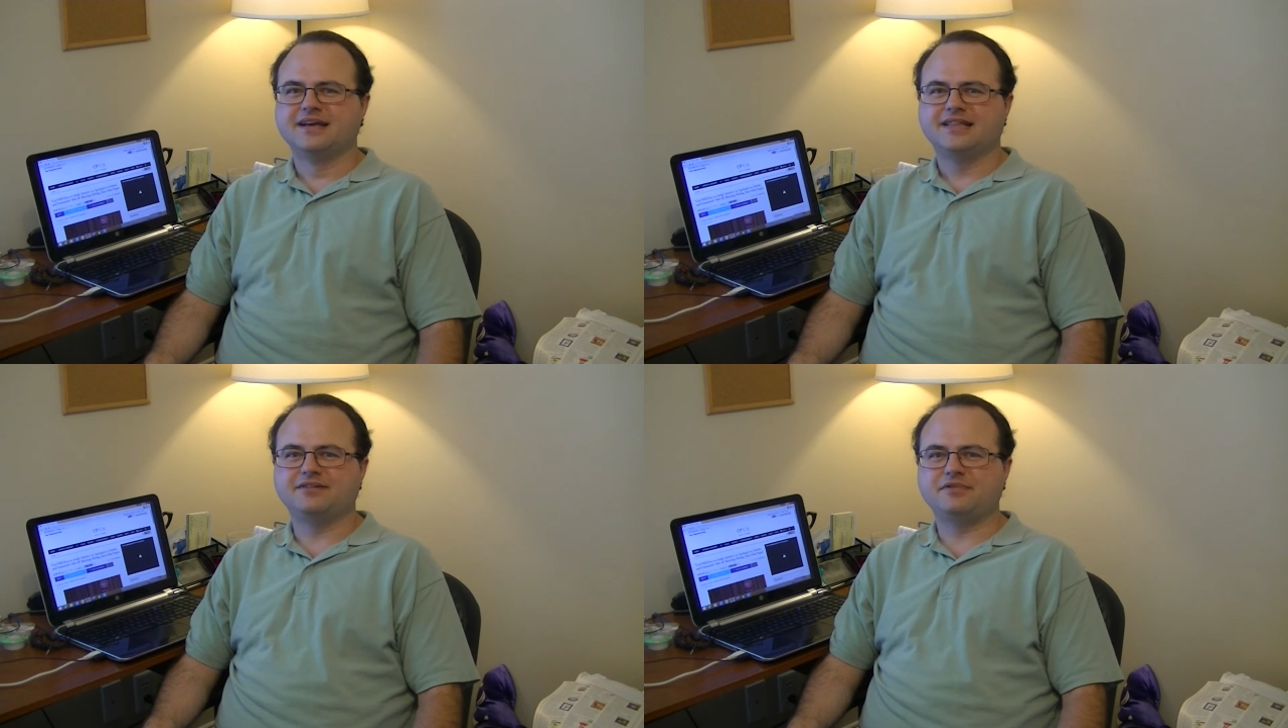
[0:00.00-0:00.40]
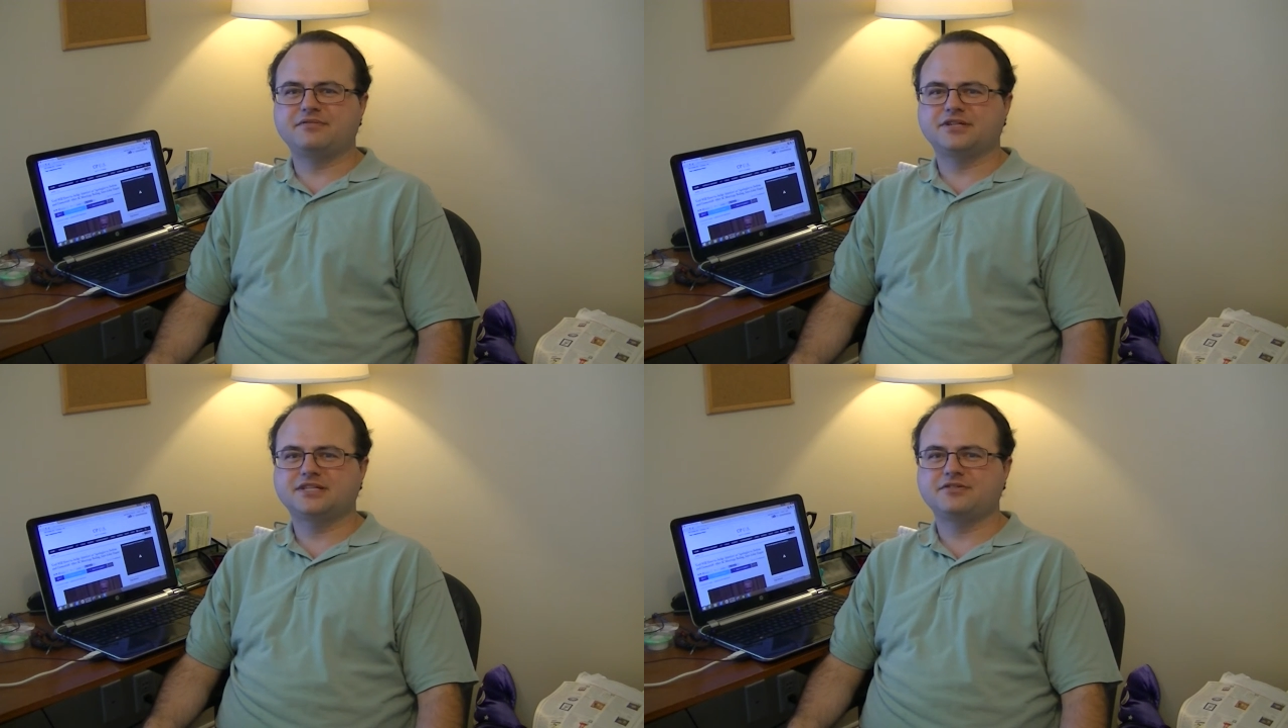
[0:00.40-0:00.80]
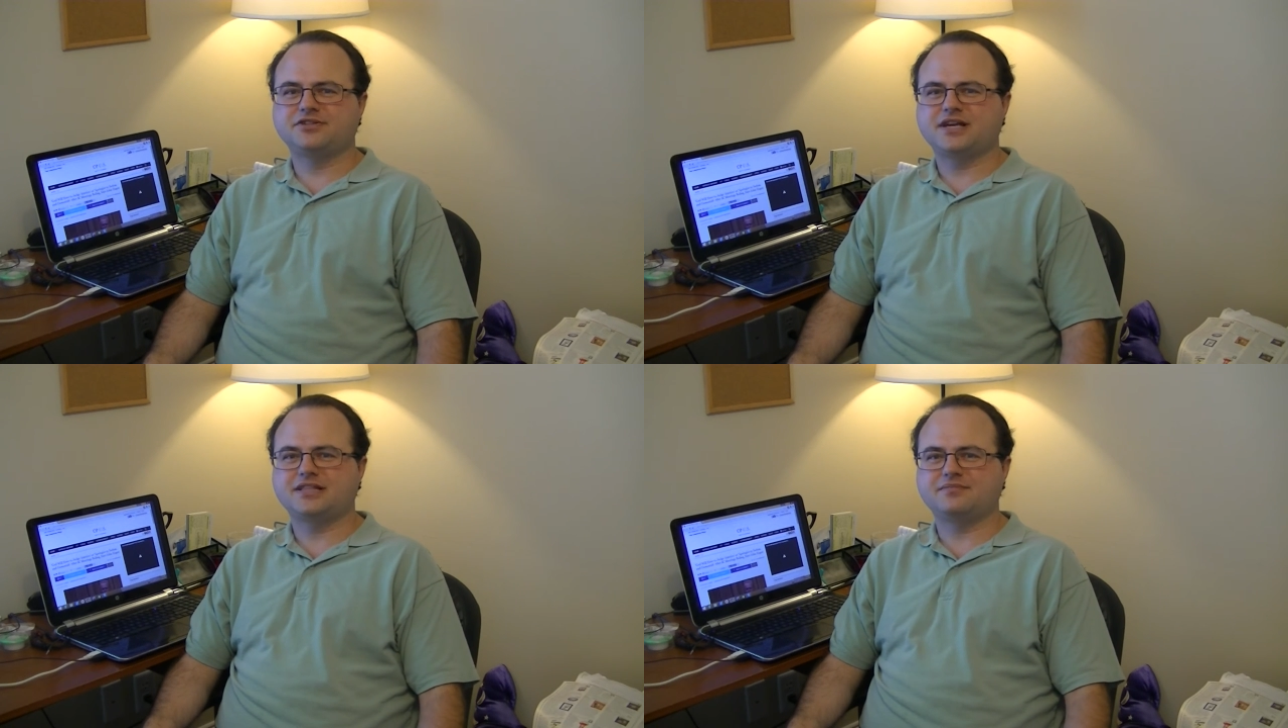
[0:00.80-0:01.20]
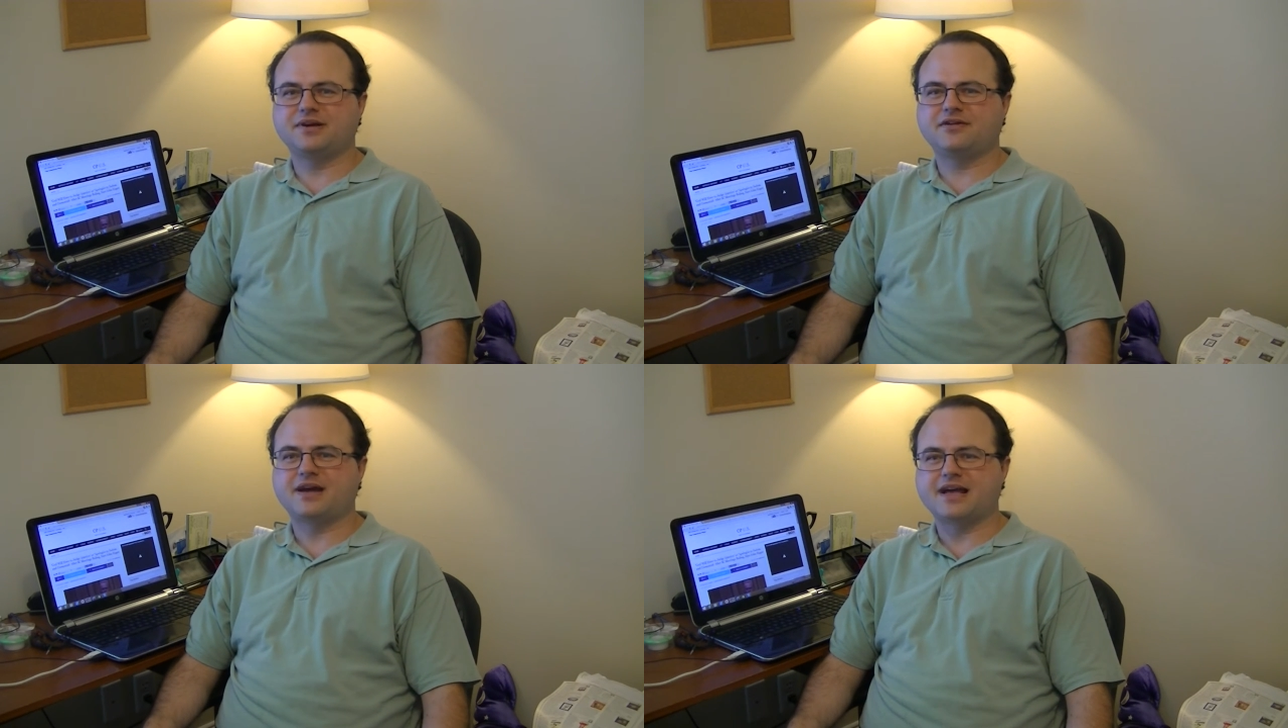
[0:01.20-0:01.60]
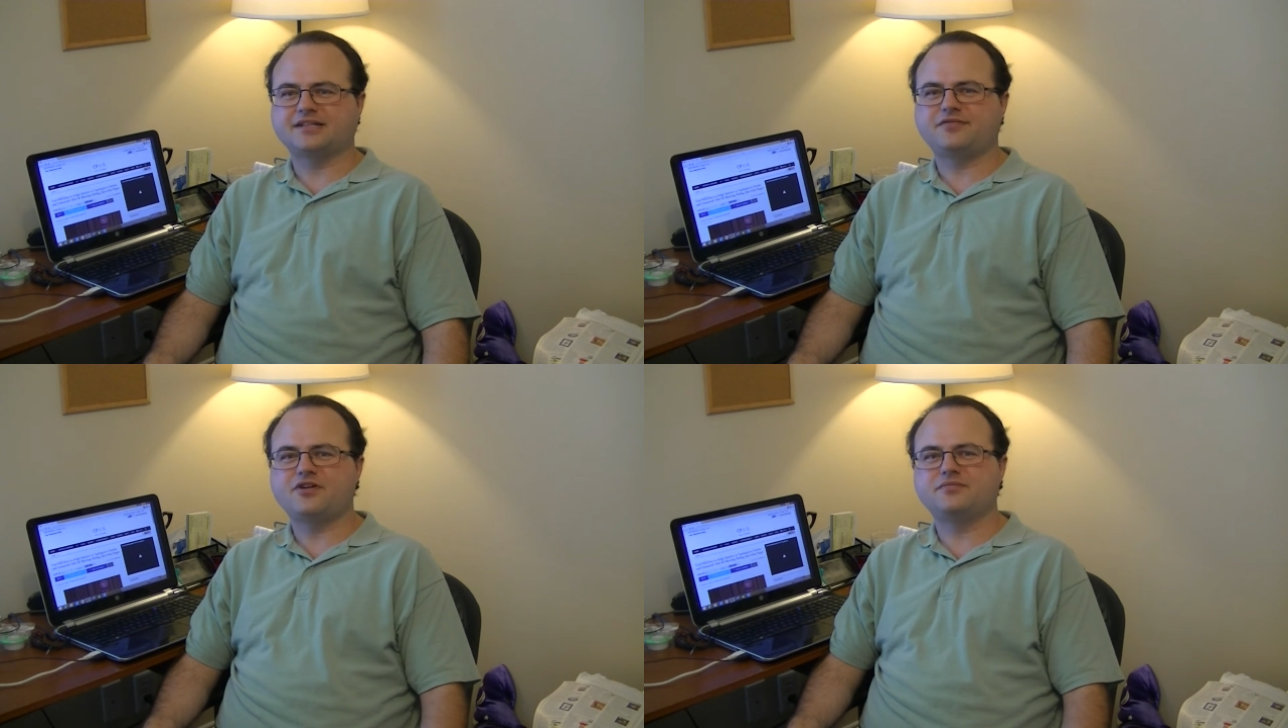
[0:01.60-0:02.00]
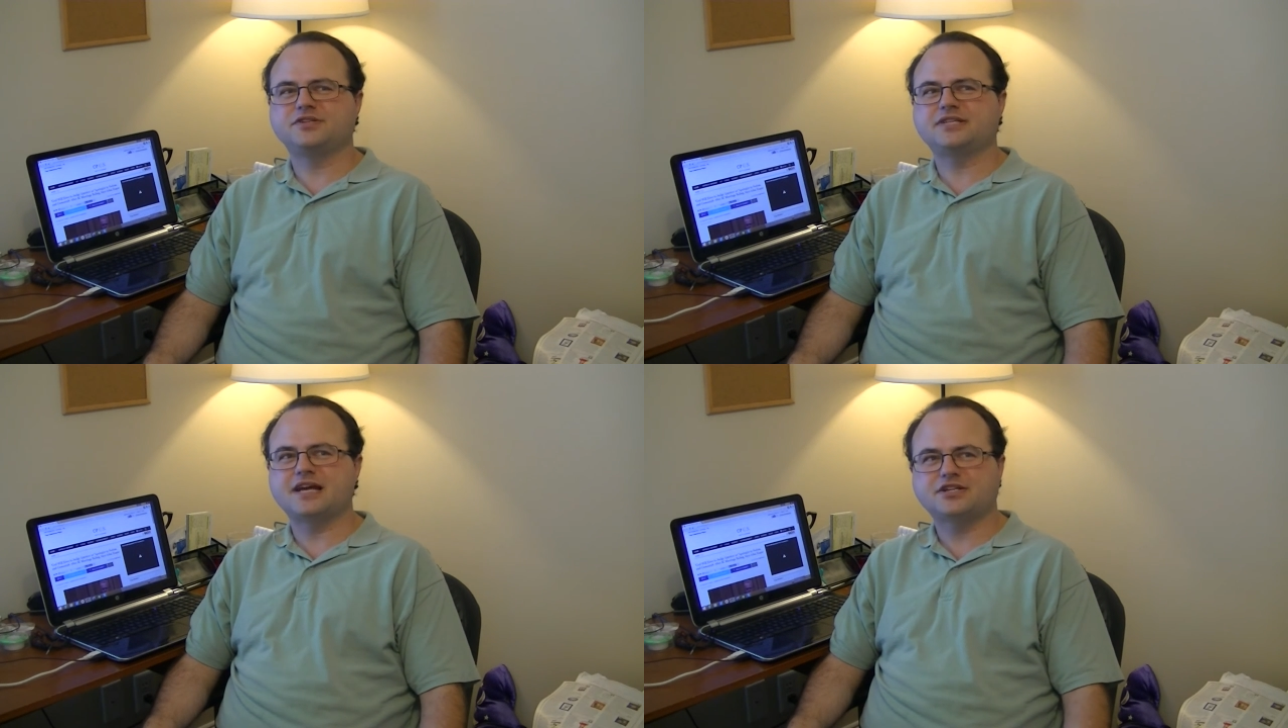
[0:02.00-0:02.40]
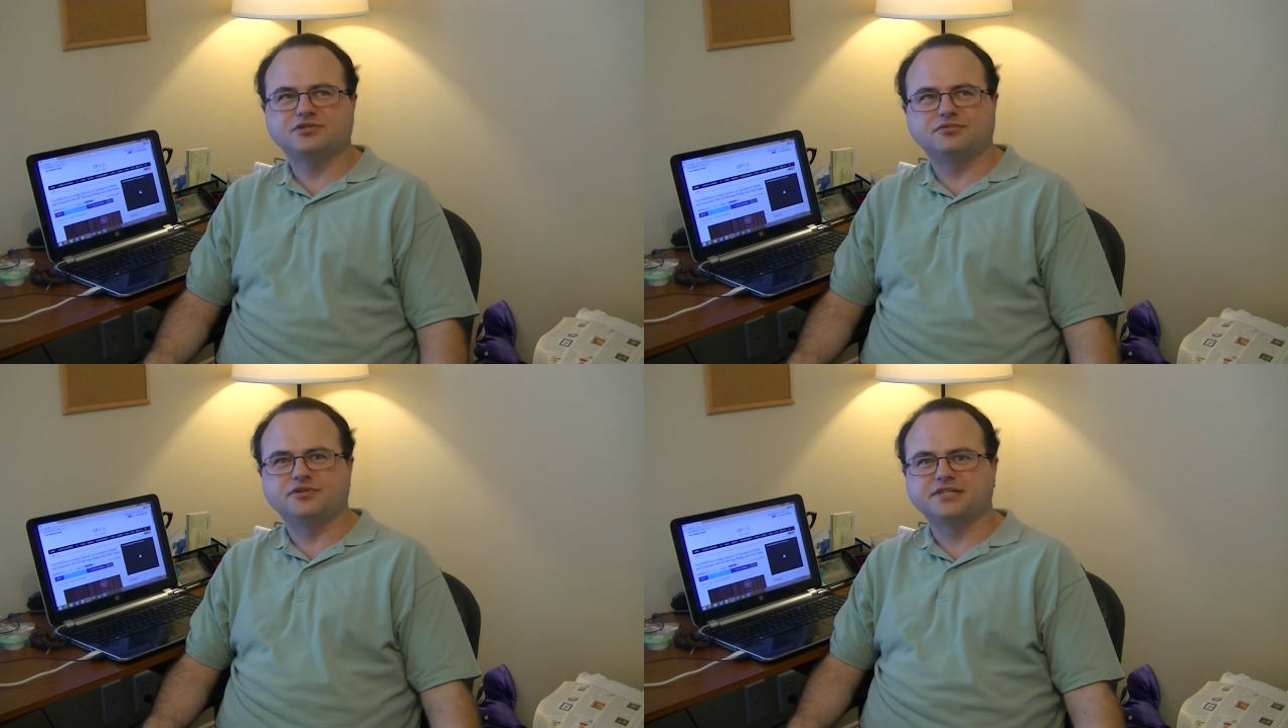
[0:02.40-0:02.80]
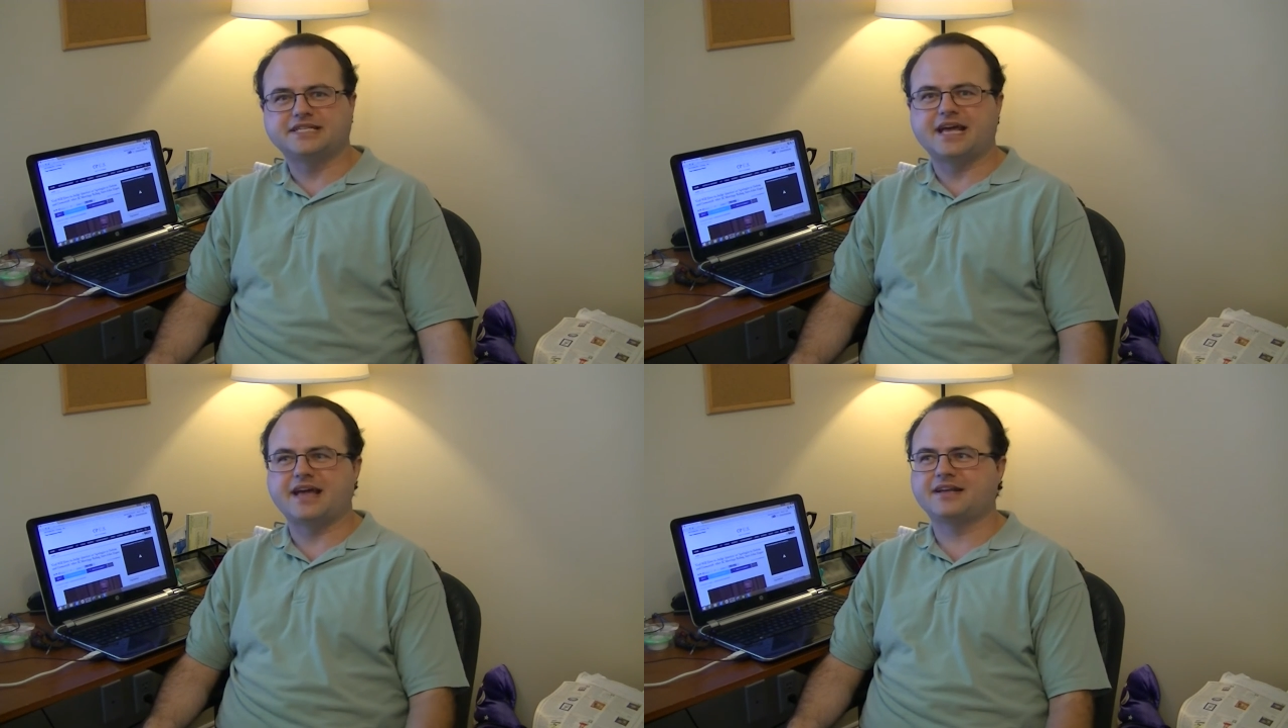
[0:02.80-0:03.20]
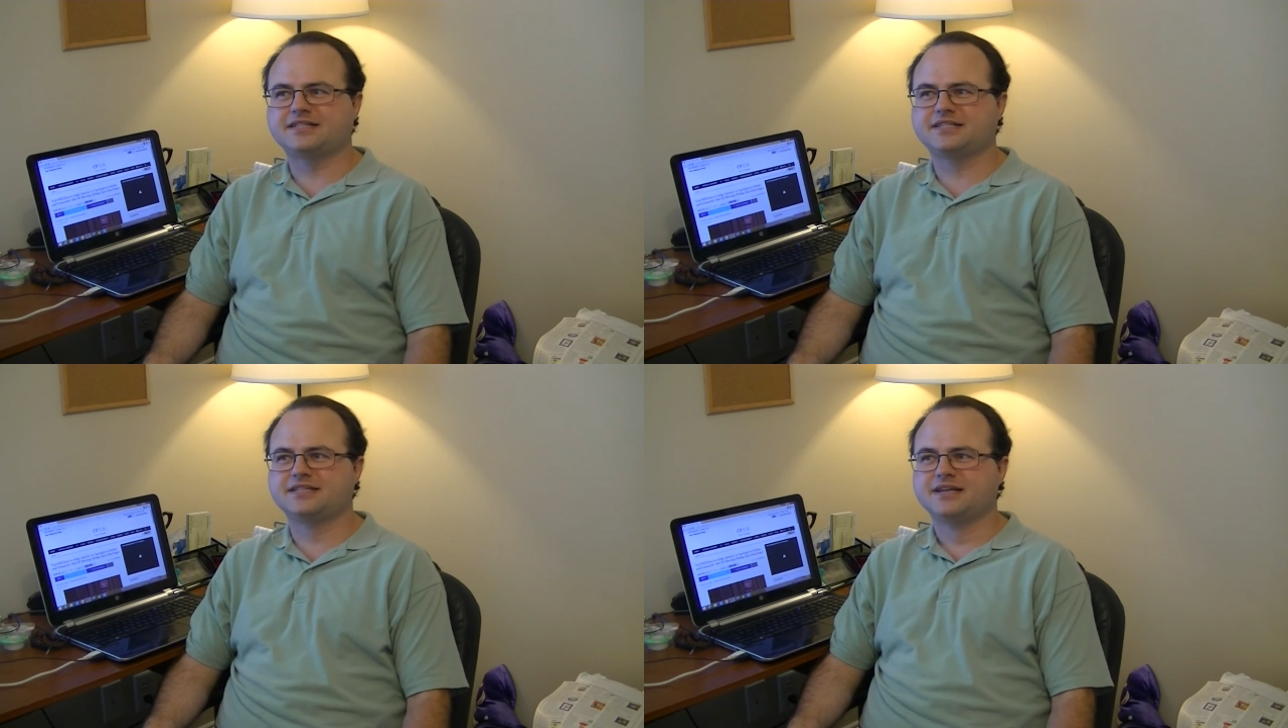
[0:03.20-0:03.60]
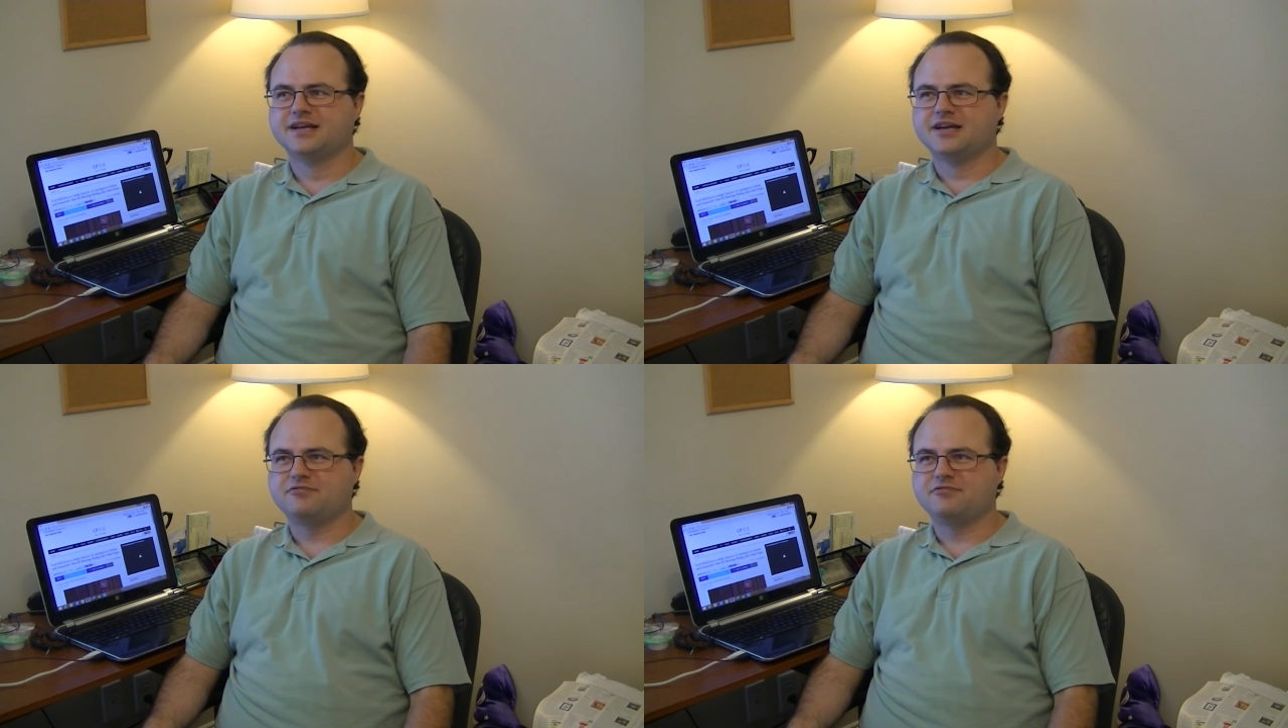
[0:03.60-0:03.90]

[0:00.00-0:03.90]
That we would associate the mere act of homosexual sex